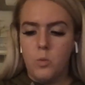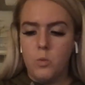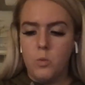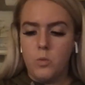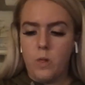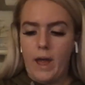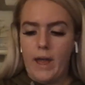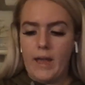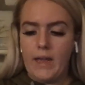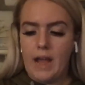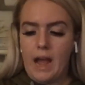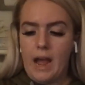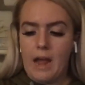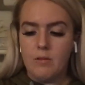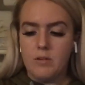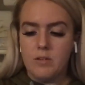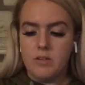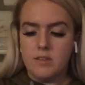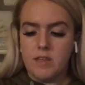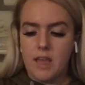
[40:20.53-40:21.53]
like I
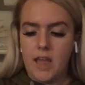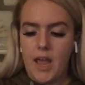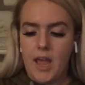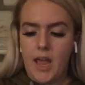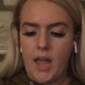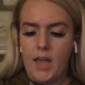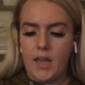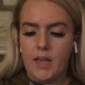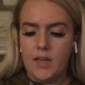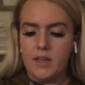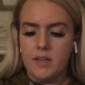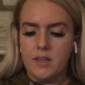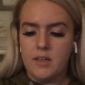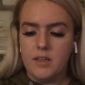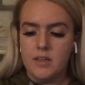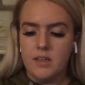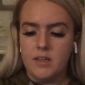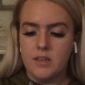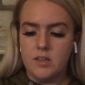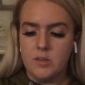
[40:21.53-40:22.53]
would say,
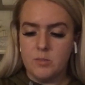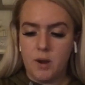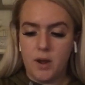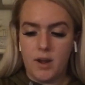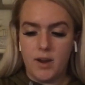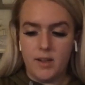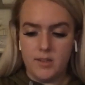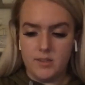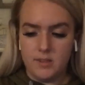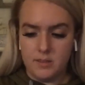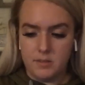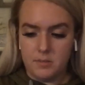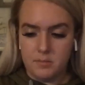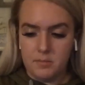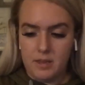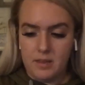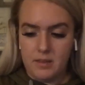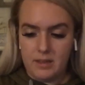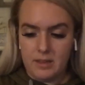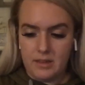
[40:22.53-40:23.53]
this product is
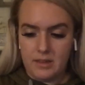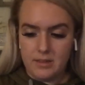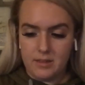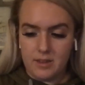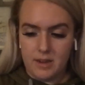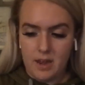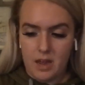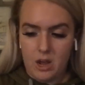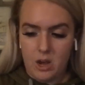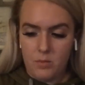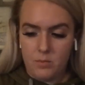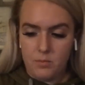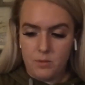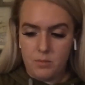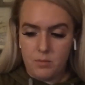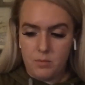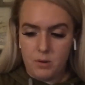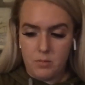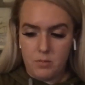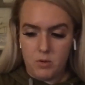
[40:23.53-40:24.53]
amazing. It's going to help you
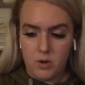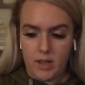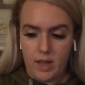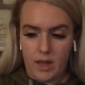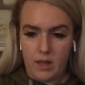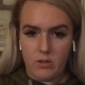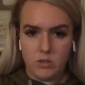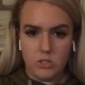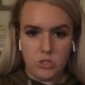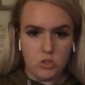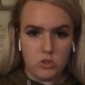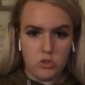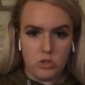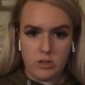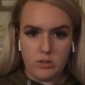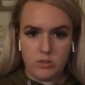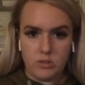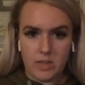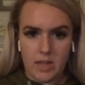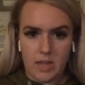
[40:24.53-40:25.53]
burn more calories
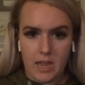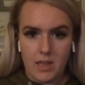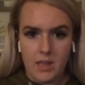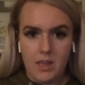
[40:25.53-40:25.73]
throughout the day.